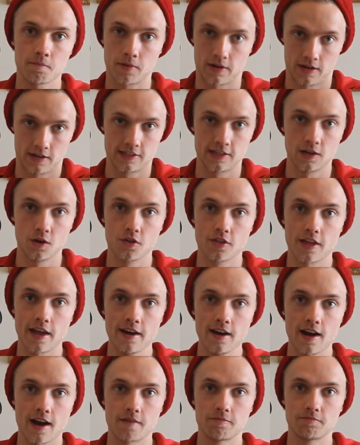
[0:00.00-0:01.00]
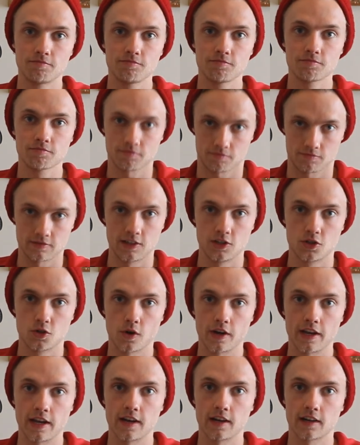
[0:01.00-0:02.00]
But until then, enjoy
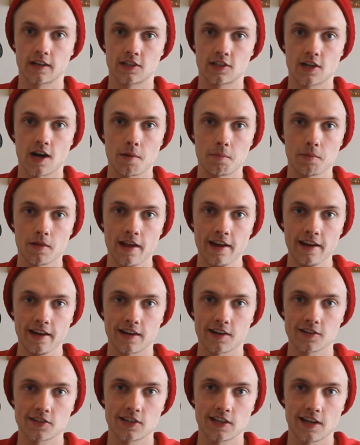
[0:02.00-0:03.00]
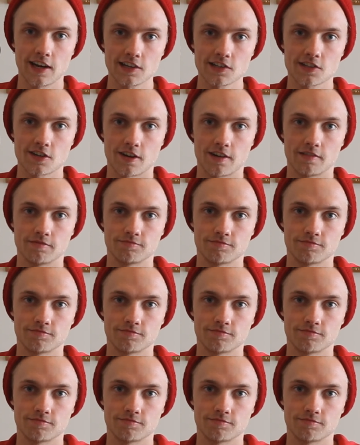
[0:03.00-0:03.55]
your guitar playing, and I'll see you next time.